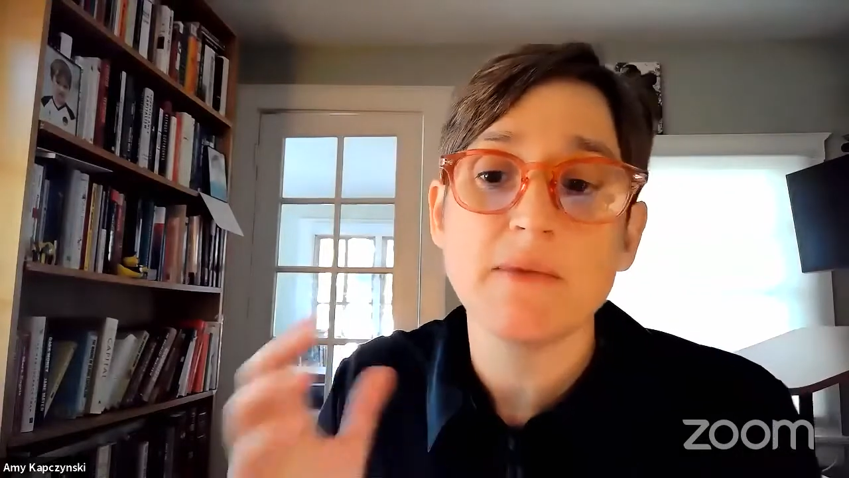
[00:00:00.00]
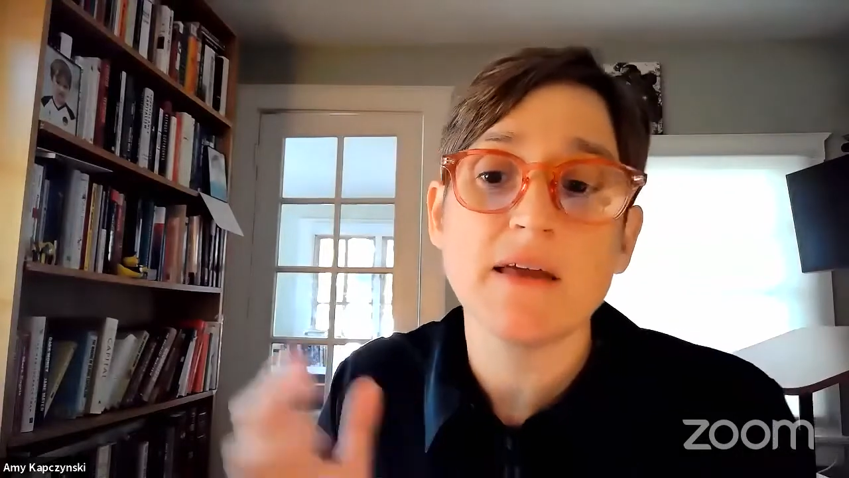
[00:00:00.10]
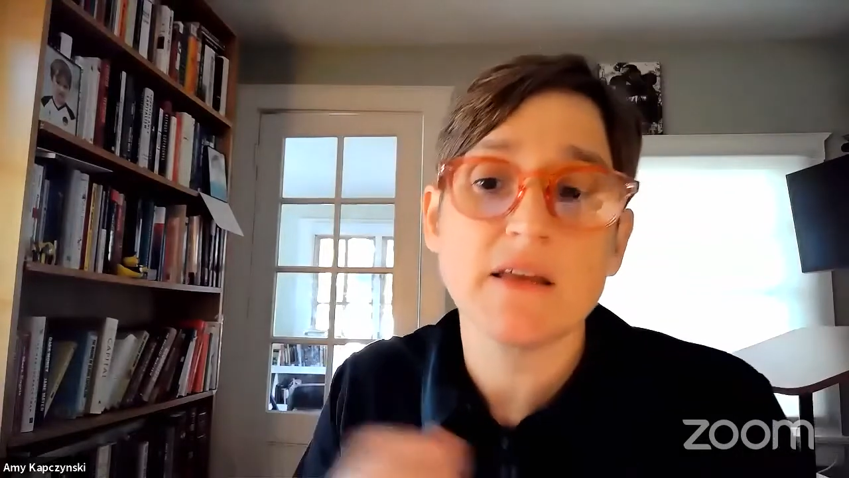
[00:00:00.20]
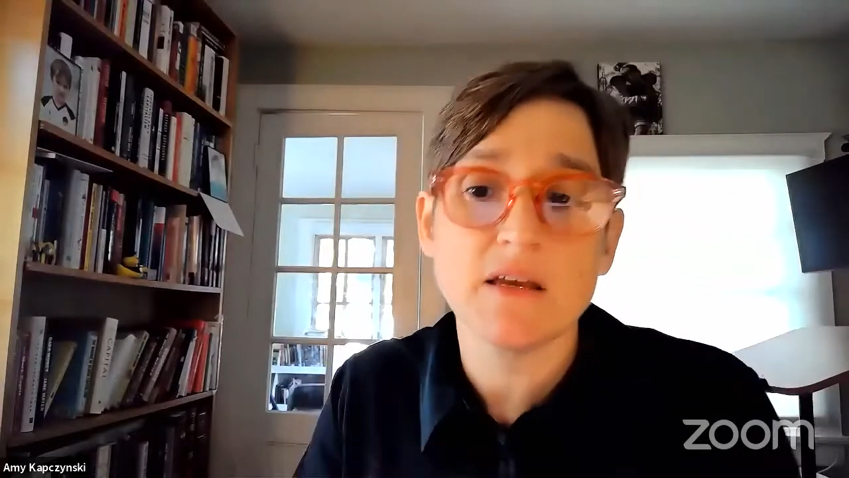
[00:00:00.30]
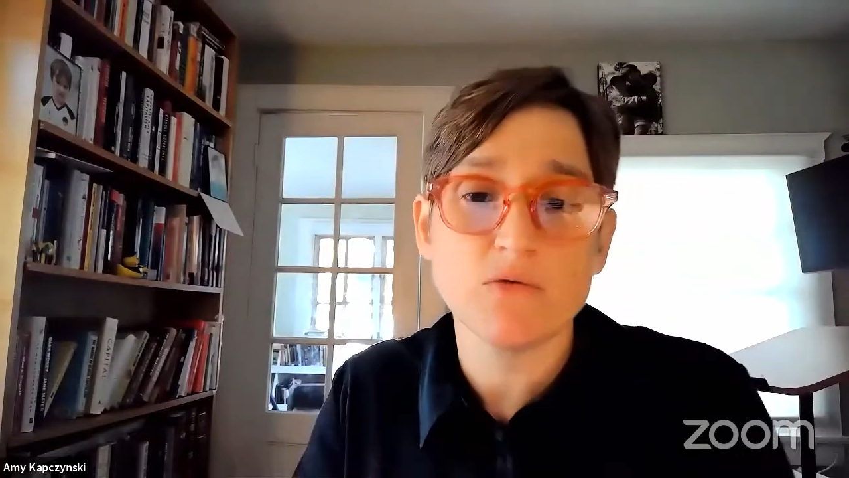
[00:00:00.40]

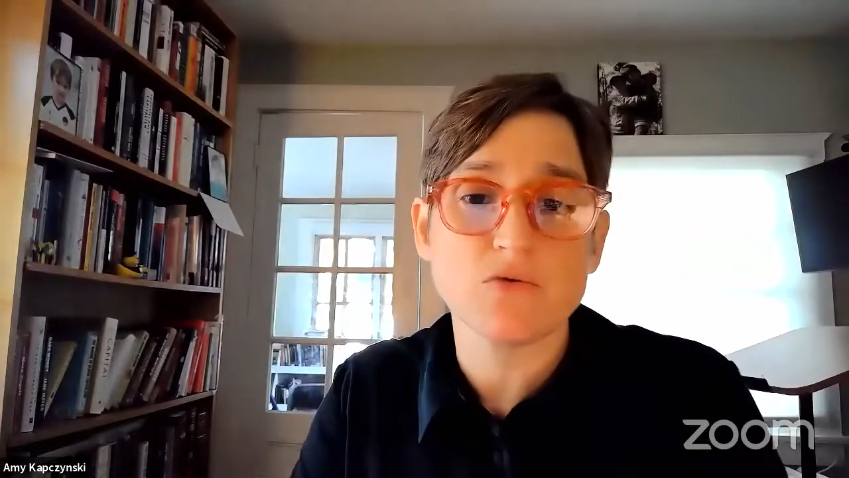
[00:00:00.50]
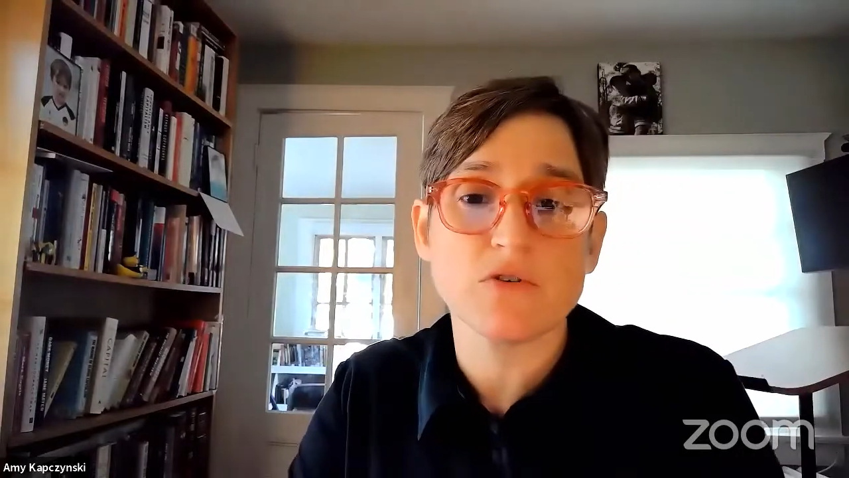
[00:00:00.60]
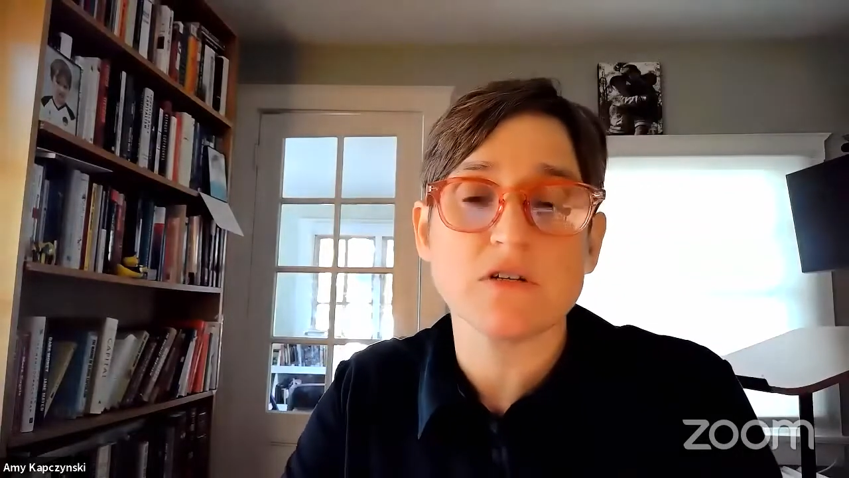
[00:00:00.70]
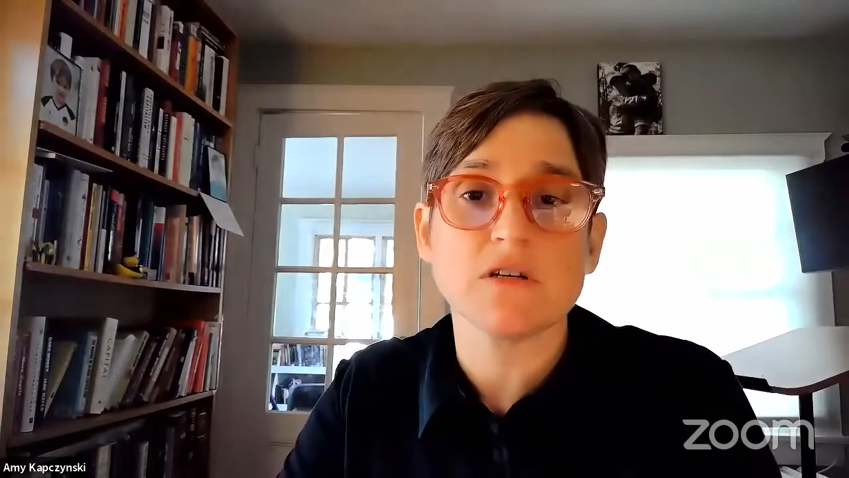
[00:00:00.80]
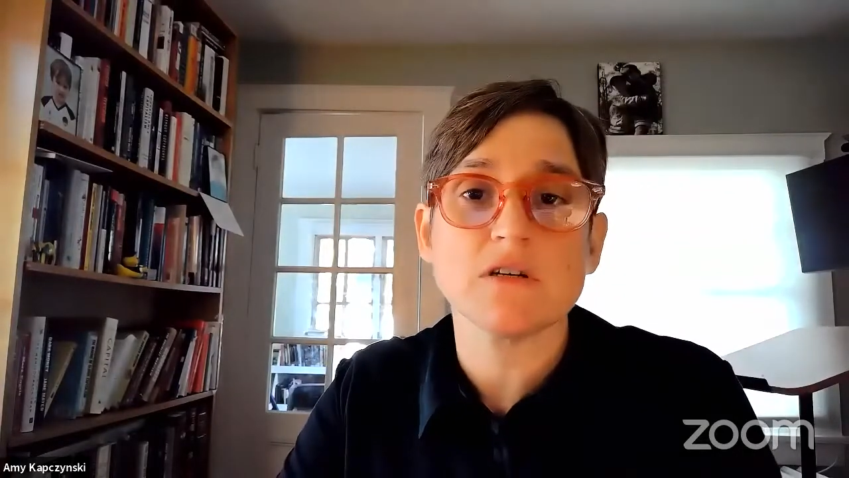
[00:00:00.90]
Medicaid
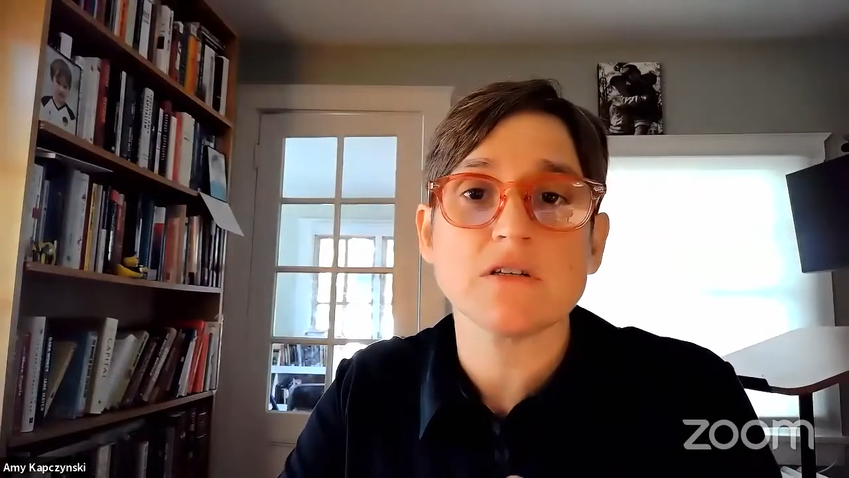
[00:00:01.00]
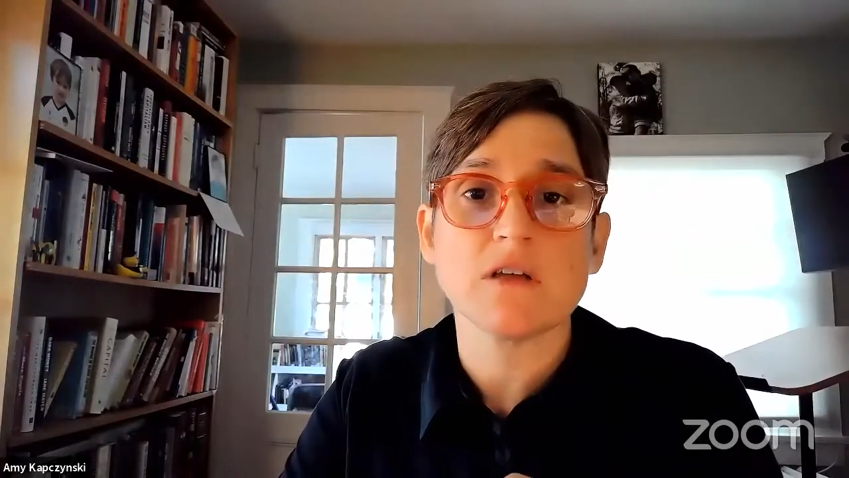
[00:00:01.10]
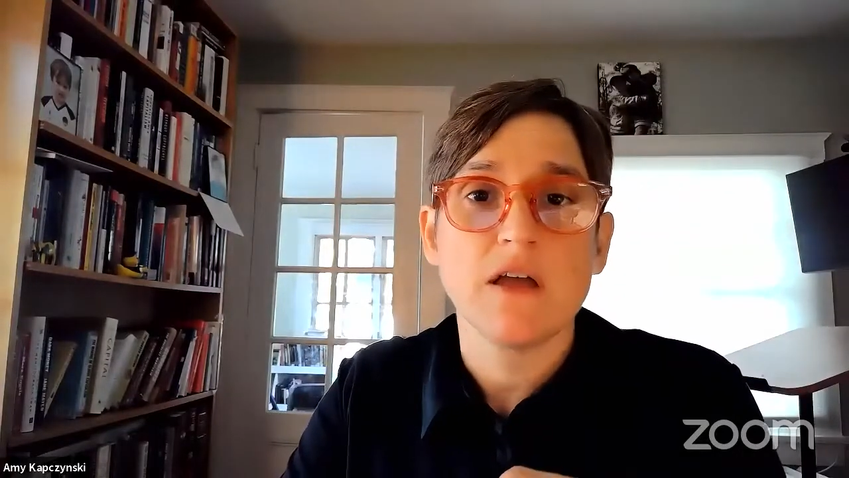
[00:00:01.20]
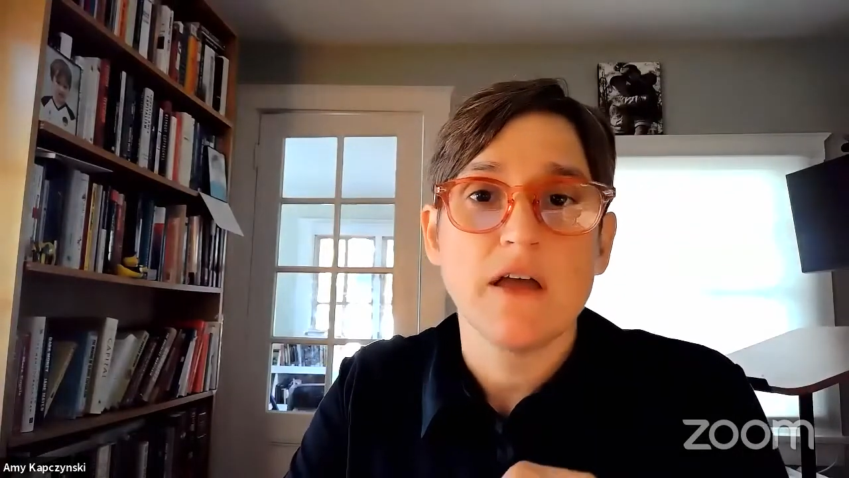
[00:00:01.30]
resources